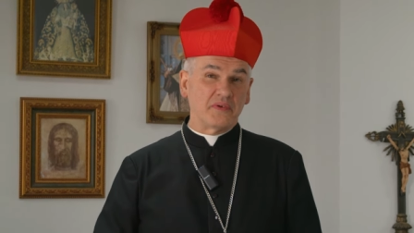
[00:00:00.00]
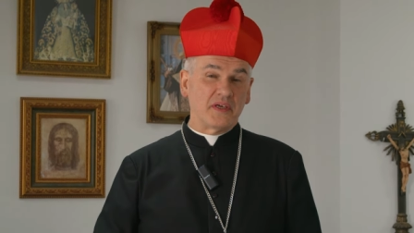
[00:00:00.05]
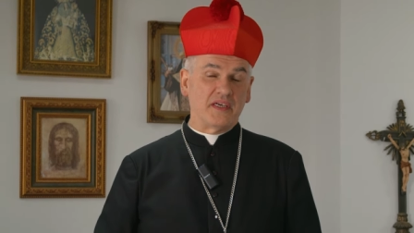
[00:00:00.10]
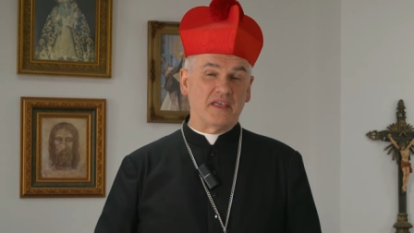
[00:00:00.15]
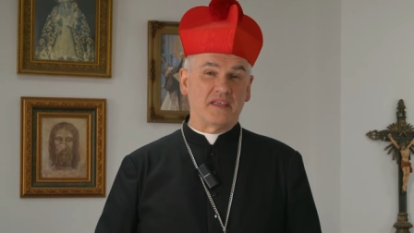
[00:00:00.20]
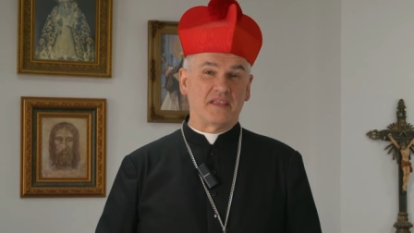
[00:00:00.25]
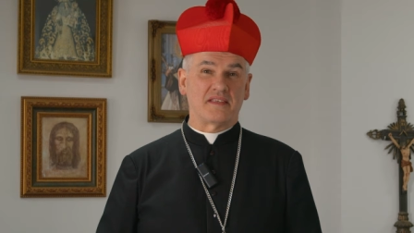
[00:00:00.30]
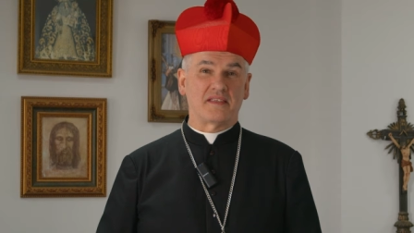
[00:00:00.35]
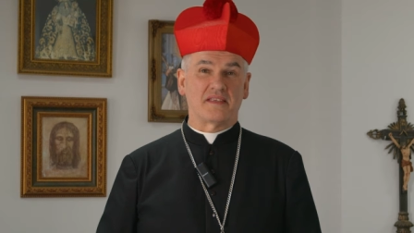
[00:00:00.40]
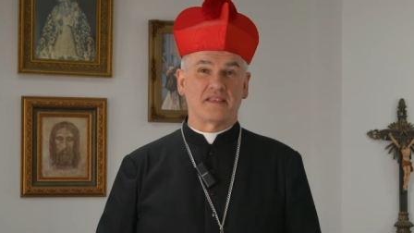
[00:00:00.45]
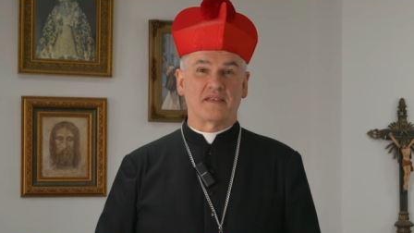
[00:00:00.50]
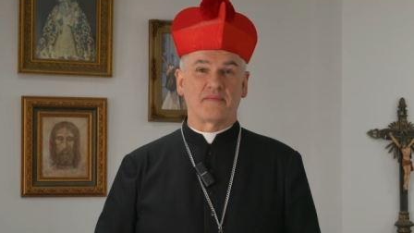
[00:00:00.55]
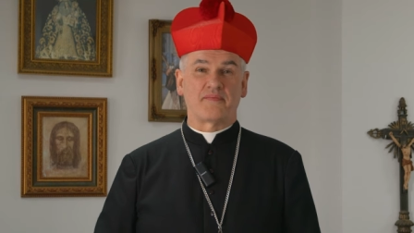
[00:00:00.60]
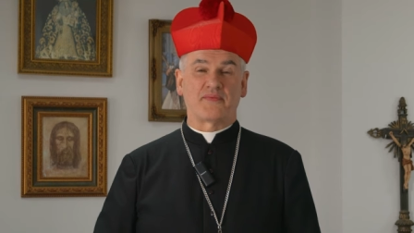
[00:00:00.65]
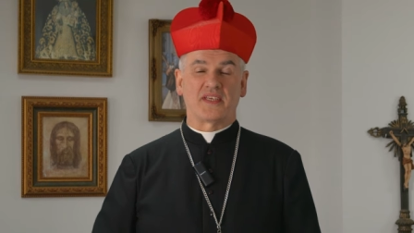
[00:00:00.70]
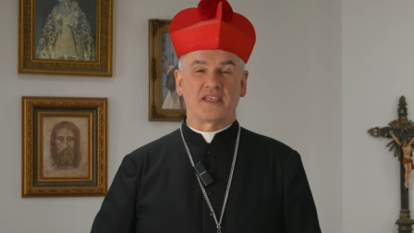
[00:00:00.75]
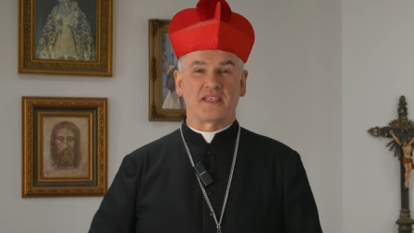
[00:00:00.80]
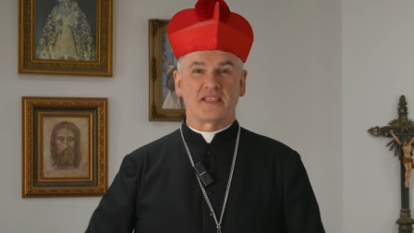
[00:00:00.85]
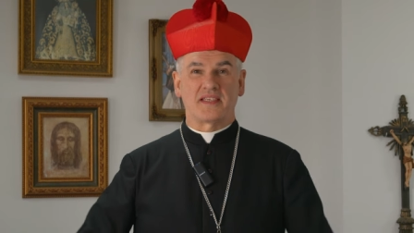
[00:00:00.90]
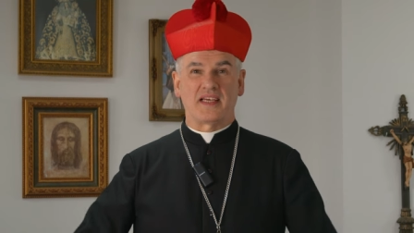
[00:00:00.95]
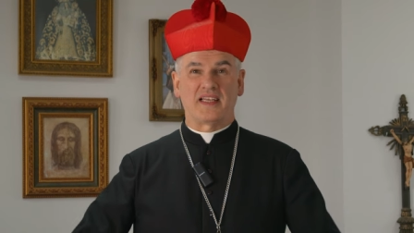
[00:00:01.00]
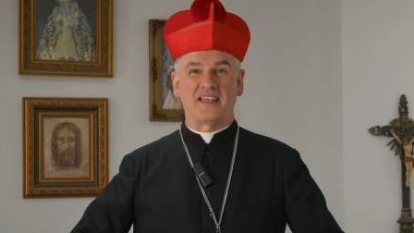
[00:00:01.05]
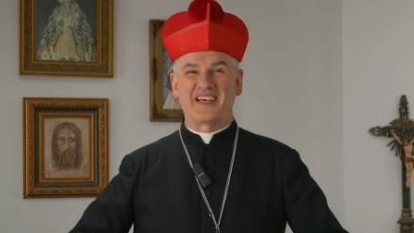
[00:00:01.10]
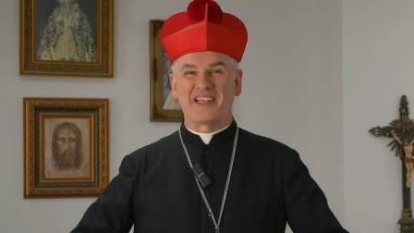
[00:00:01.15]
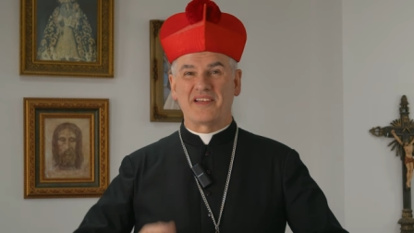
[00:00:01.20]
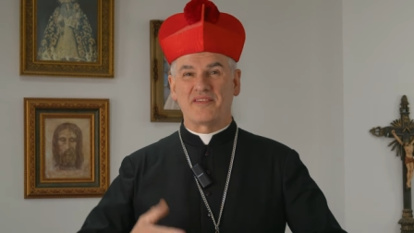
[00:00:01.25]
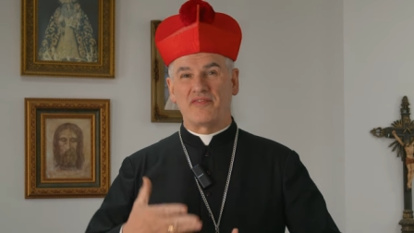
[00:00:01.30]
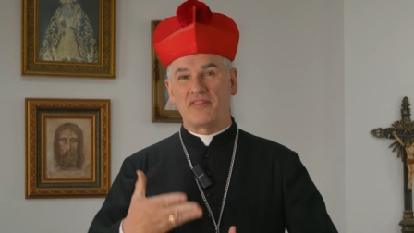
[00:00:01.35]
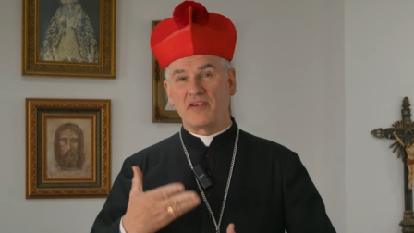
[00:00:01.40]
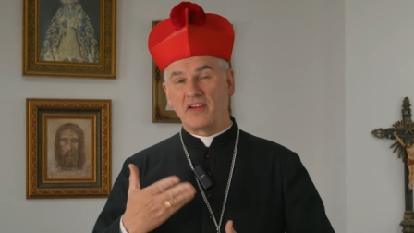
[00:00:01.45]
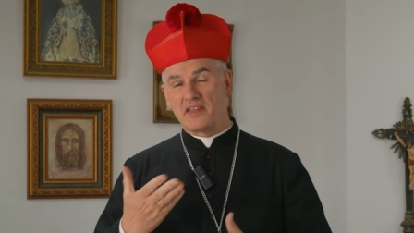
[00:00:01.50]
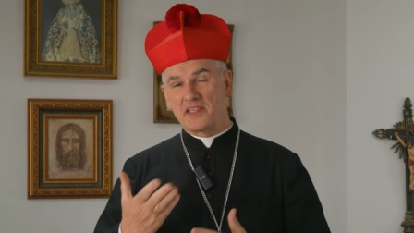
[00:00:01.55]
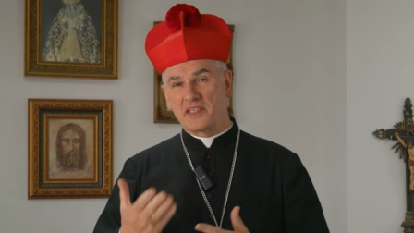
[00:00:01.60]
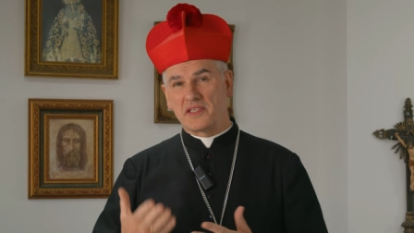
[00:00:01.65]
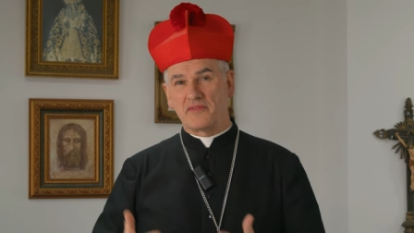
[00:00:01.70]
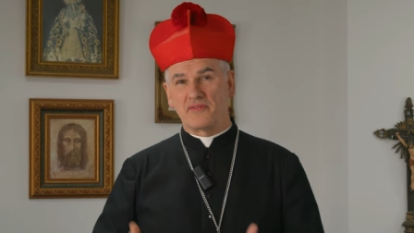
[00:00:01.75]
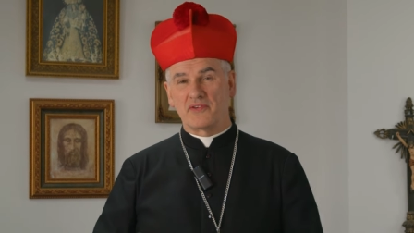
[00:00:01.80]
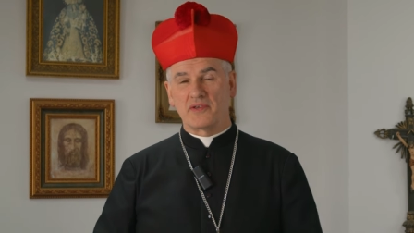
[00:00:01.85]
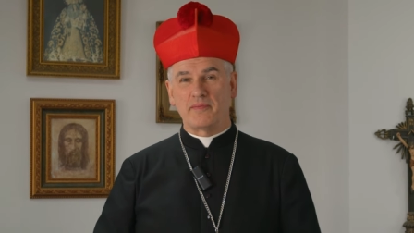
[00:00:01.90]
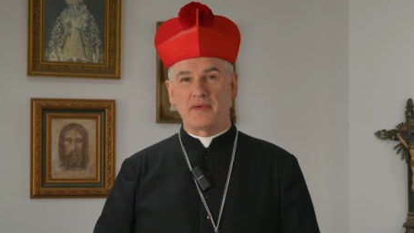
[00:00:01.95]
it's there's a lot of false
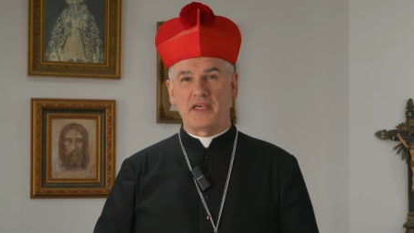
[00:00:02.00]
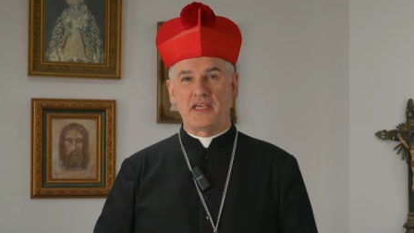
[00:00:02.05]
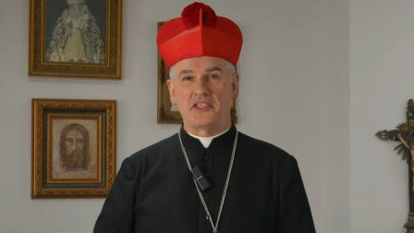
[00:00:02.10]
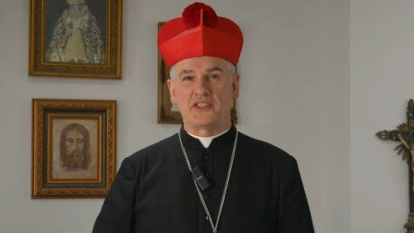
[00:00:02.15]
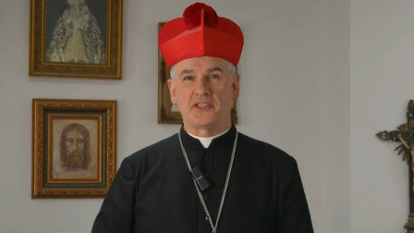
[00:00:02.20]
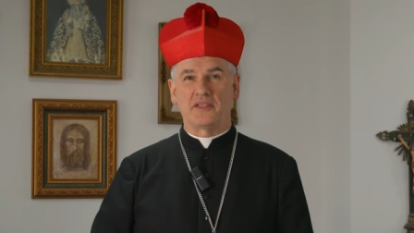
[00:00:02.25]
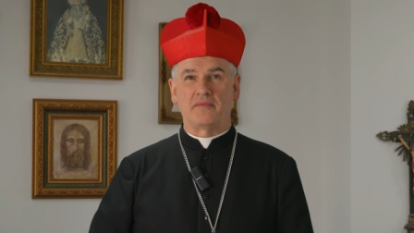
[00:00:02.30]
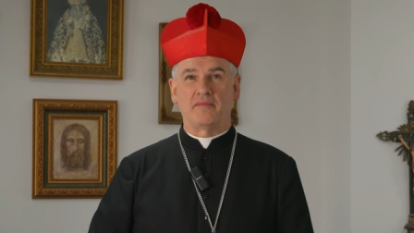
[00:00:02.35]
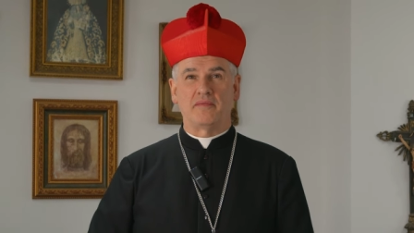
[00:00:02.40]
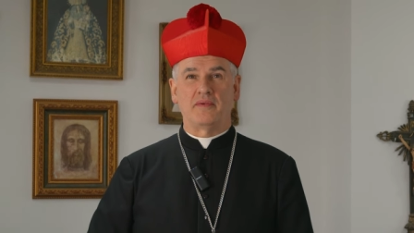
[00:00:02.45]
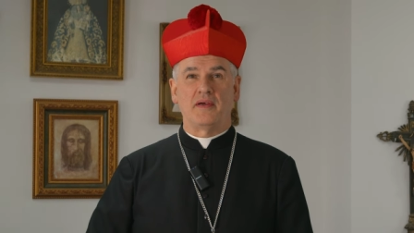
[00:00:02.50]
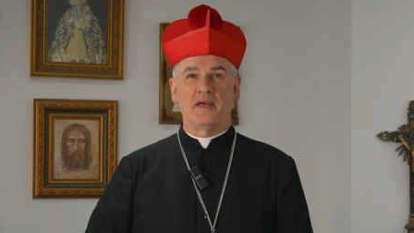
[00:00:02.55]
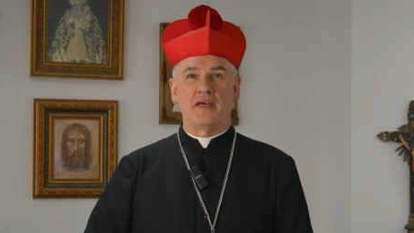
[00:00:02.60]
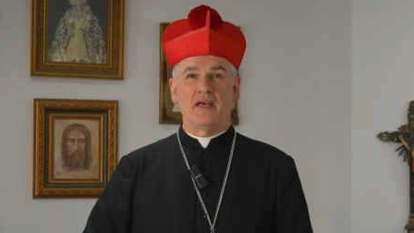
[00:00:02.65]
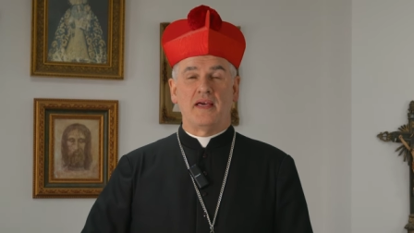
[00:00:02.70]
information.